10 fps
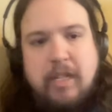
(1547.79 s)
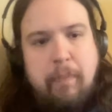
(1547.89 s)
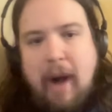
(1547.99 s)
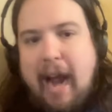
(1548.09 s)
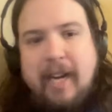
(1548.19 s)
to
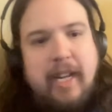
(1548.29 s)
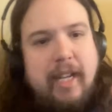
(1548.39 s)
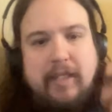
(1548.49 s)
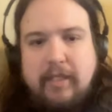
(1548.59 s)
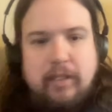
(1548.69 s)

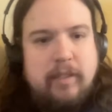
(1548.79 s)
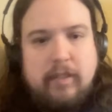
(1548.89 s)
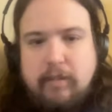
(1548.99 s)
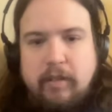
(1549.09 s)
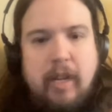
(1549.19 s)
practice
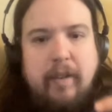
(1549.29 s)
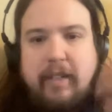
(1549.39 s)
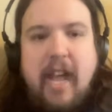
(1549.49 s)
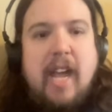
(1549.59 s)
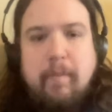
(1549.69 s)

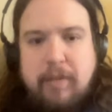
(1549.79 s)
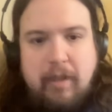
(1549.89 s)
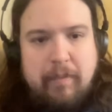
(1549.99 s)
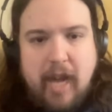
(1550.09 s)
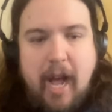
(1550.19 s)
and games
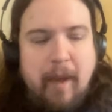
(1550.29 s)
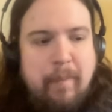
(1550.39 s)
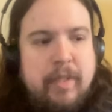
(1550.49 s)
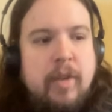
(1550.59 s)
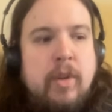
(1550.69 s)

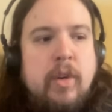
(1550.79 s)
sometimes,